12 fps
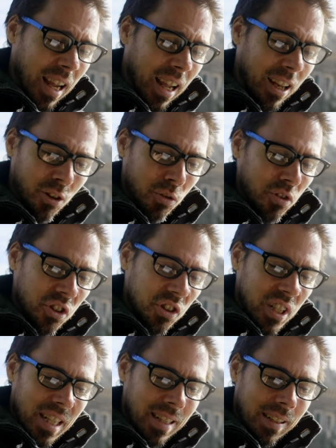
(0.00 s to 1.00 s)
I don't
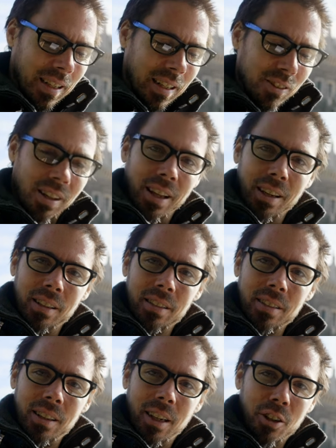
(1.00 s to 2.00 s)
see it as like
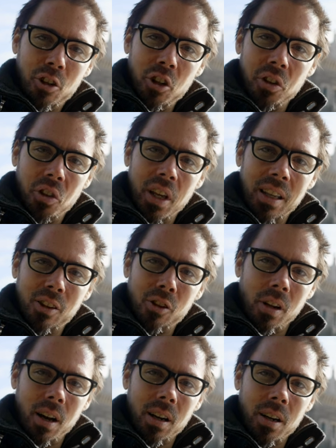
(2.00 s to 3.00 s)
a good thing. They're
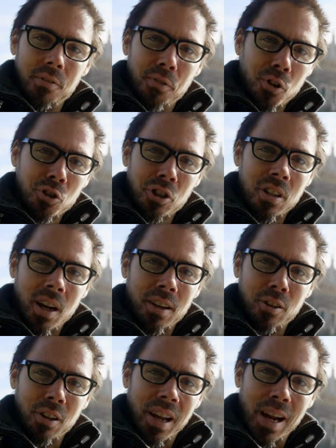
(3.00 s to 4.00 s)
not a
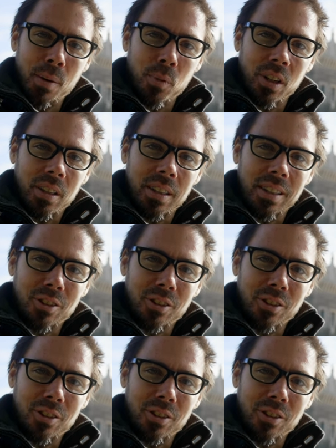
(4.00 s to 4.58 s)
versatile camera.